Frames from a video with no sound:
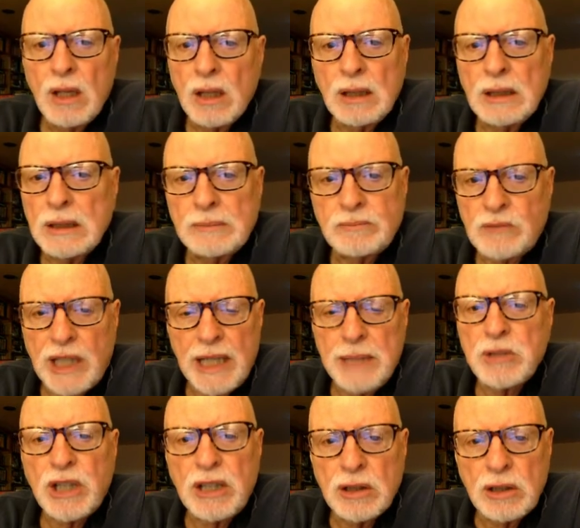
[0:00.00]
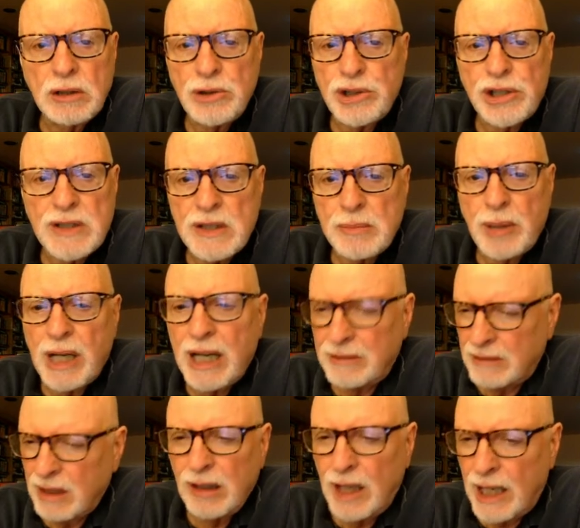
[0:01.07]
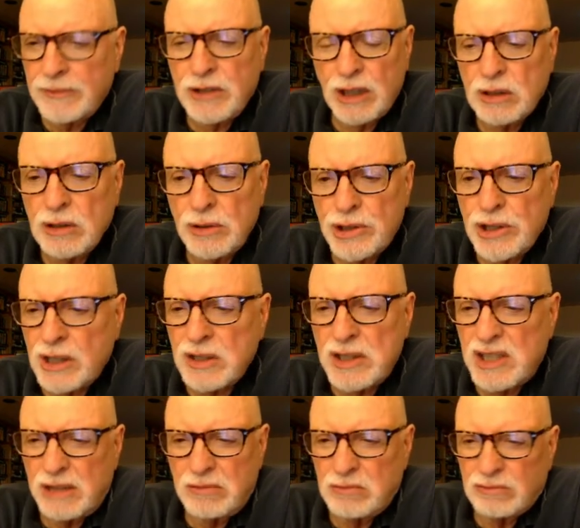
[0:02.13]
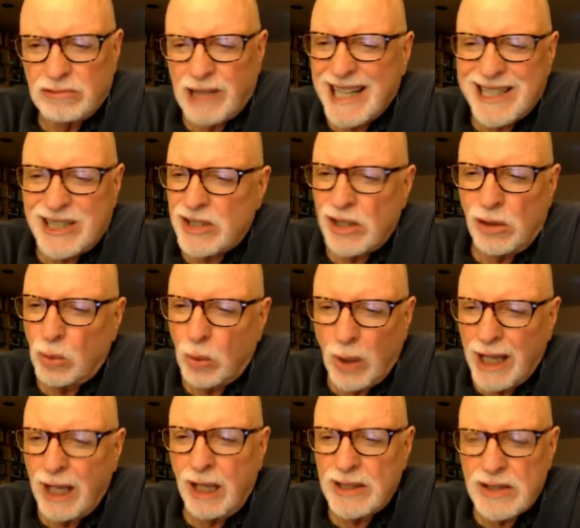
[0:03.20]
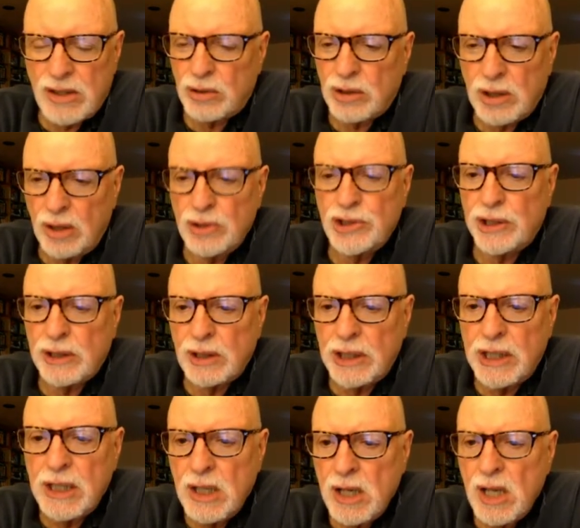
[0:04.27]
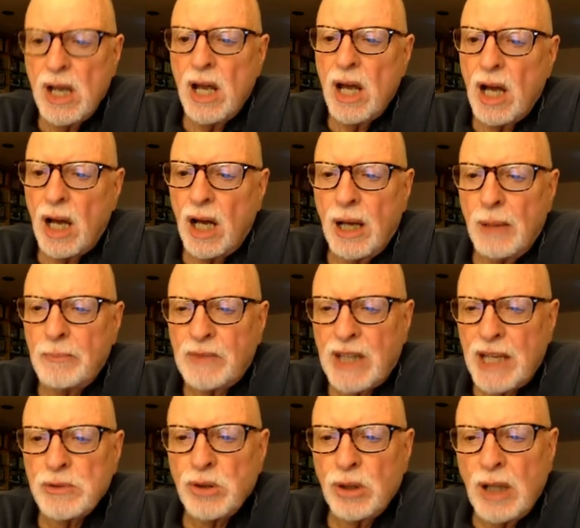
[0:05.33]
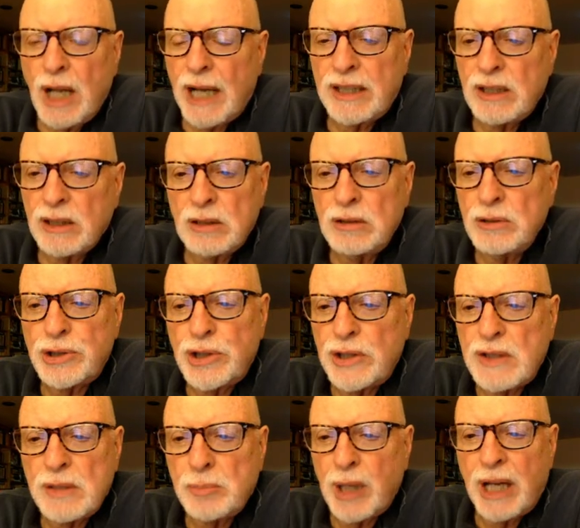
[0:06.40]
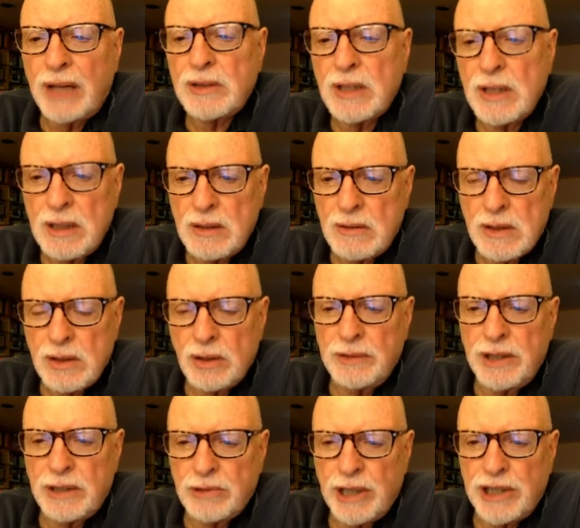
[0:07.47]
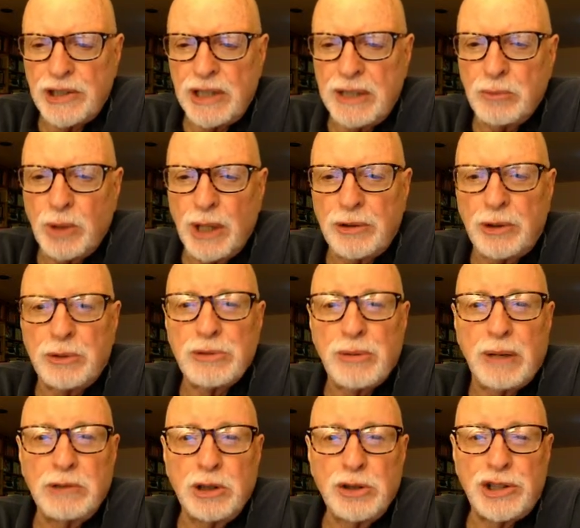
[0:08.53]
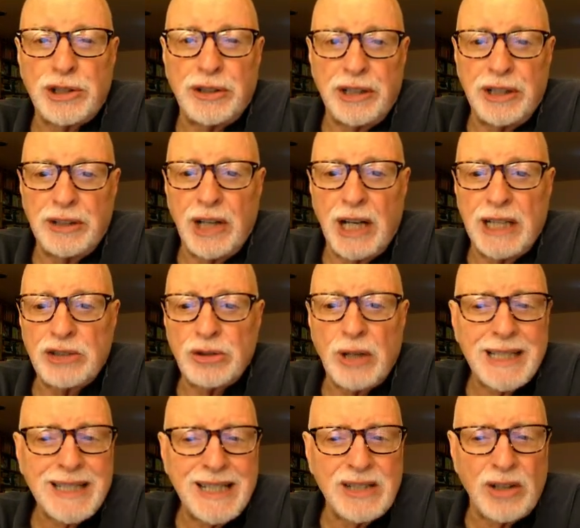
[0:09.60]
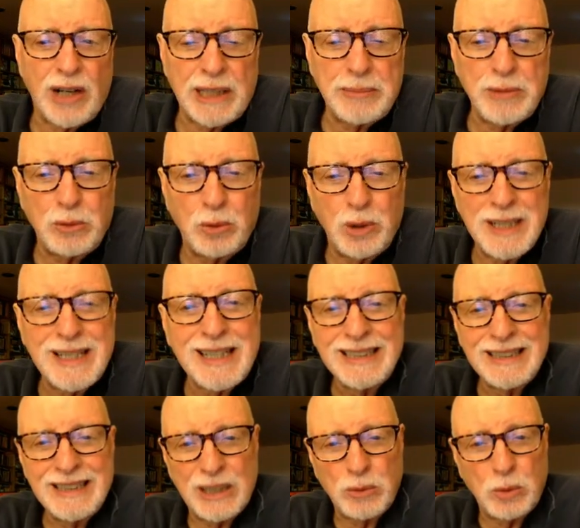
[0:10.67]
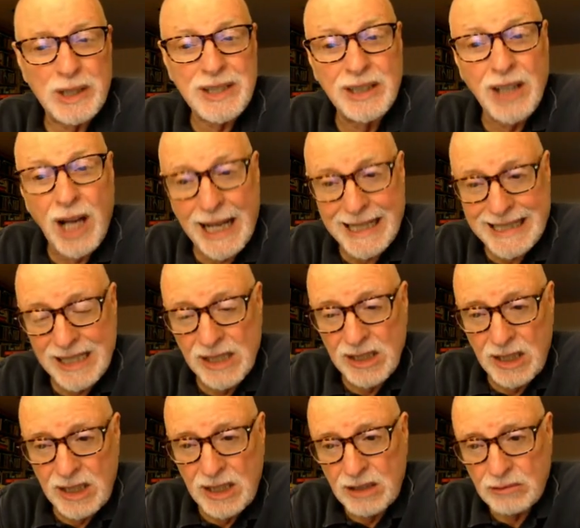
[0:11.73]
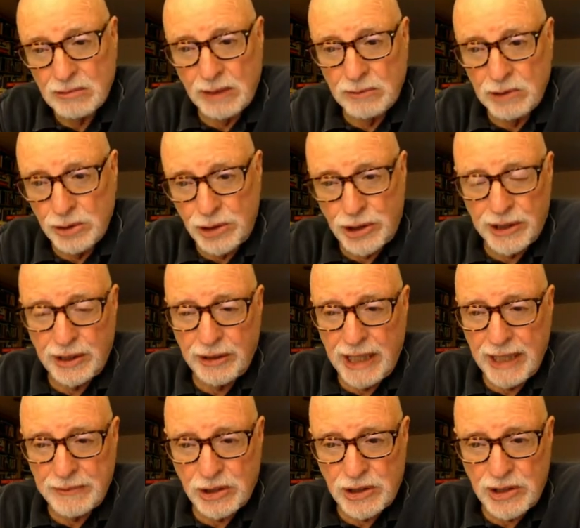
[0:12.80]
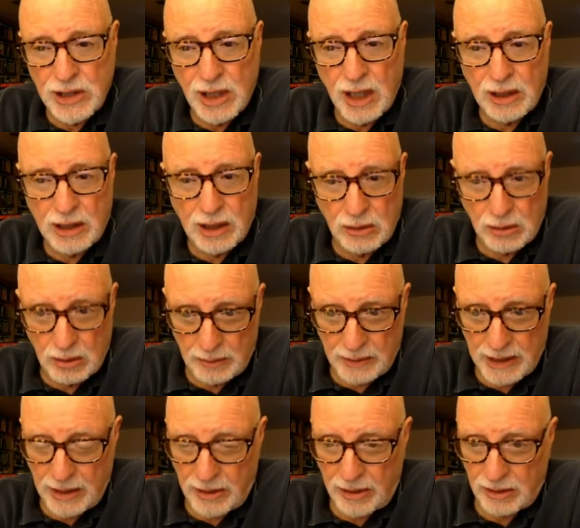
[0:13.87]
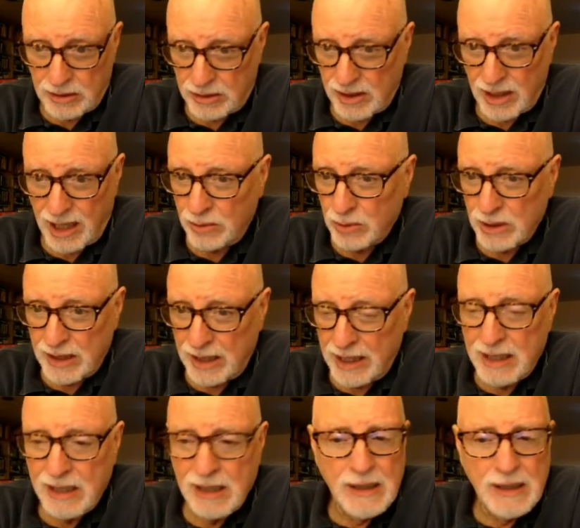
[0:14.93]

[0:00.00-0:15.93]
um, came to conclusions about a lot of conclusions because he writes so well and so cogently um, came to a lot of conclusions about the Soviet regime, whether it was revolutionary or not. Trotsky's argument was that it was not revolutionary after Stalin got all of that. Stalin was a